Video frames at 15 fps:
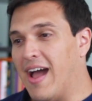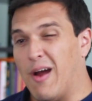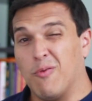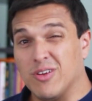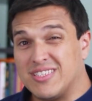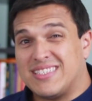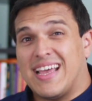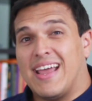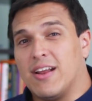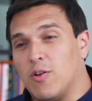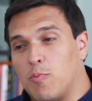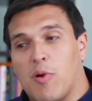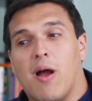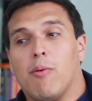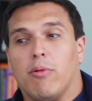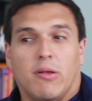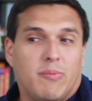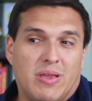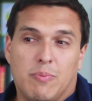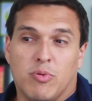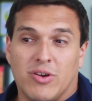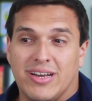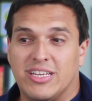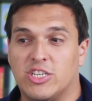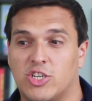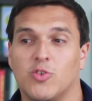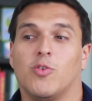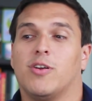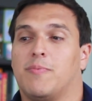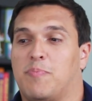I will say it'll probably be pretty
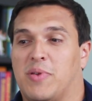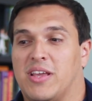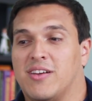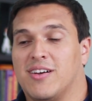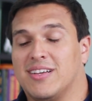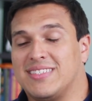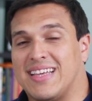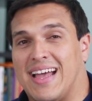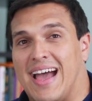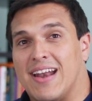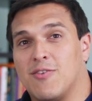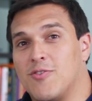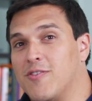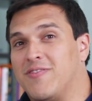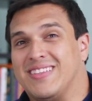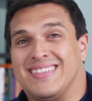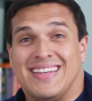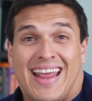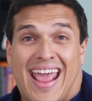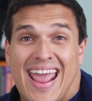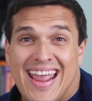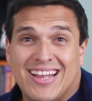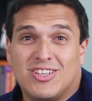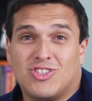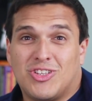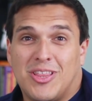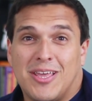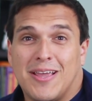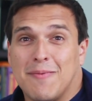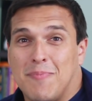short because I don't know if it's an age
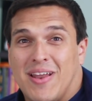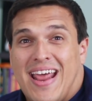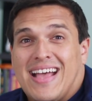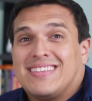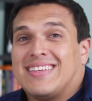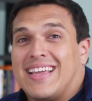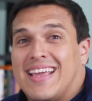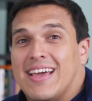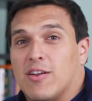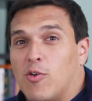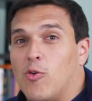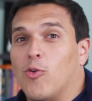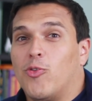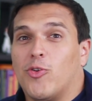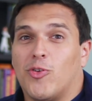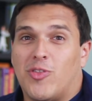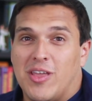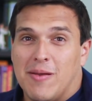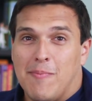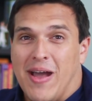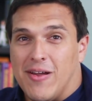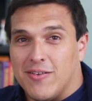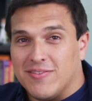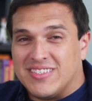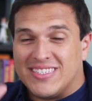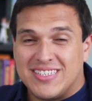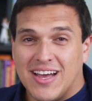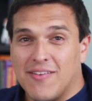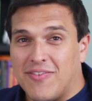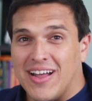thing, but as I get older, the amount of
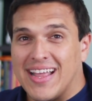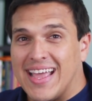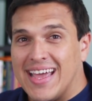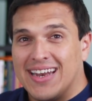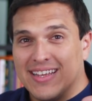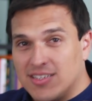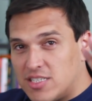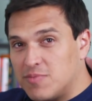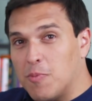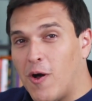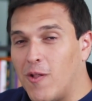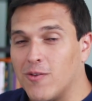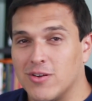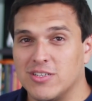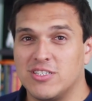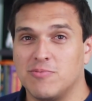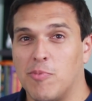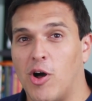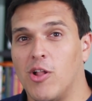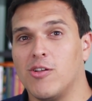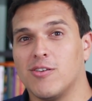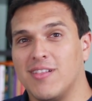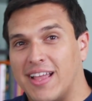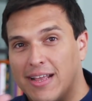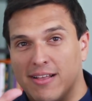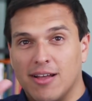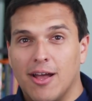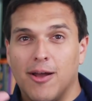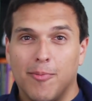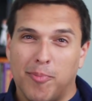stuff I get is smaller and smaller, like
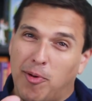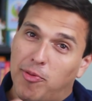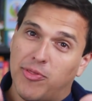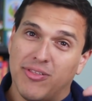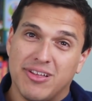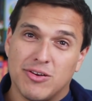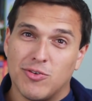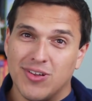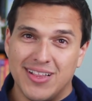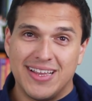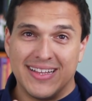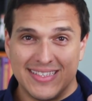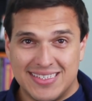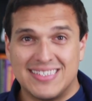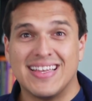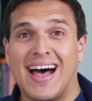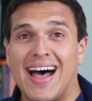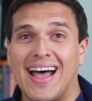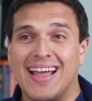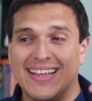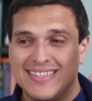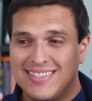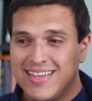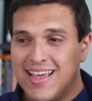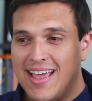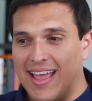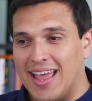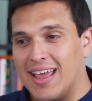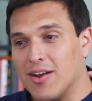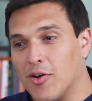both literally in size
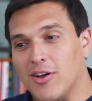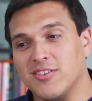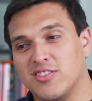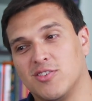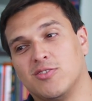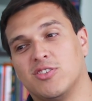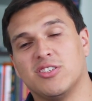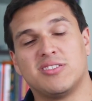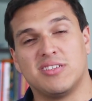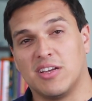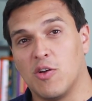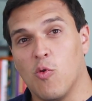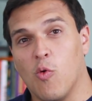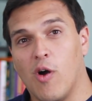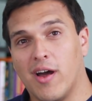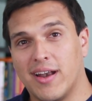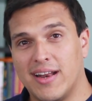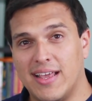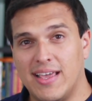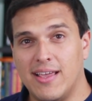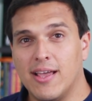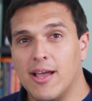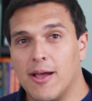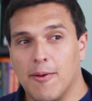and also just in quantity.